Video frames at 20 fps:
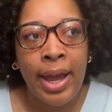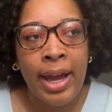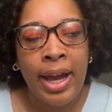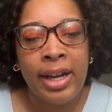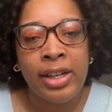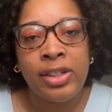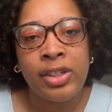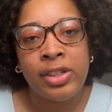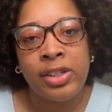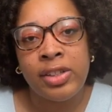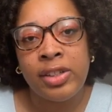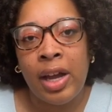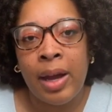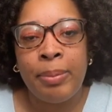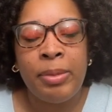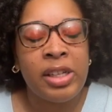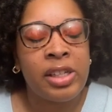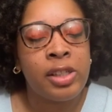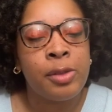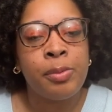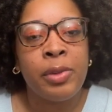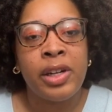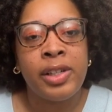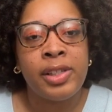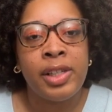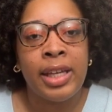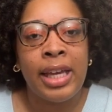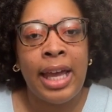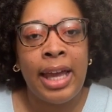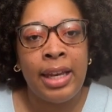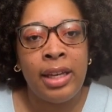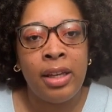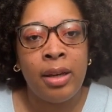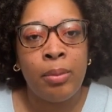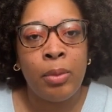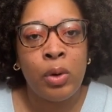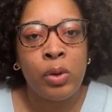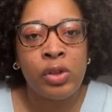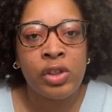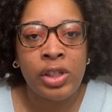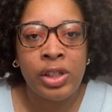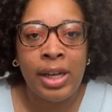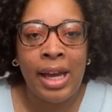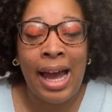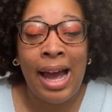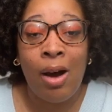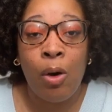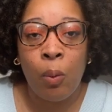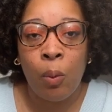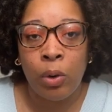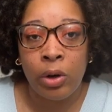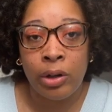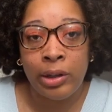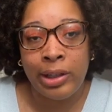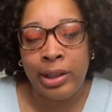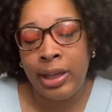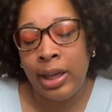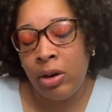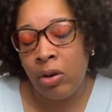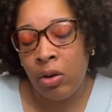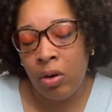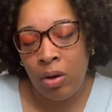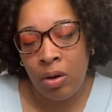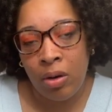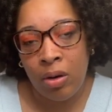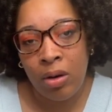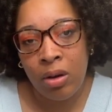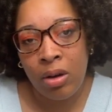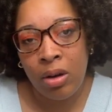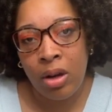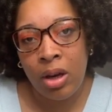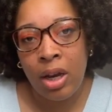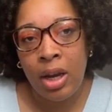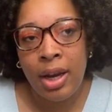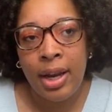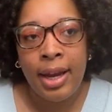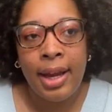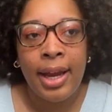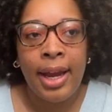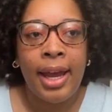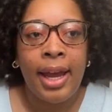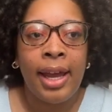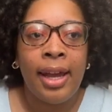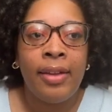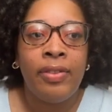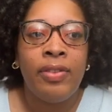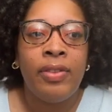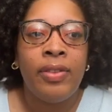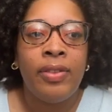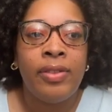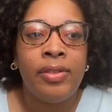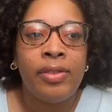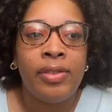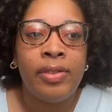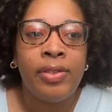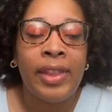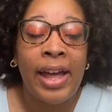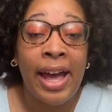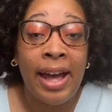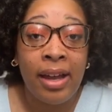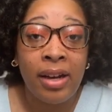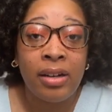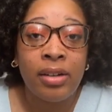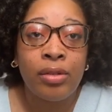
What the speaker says: I just stopped expressing any emotion outwardly at all. And that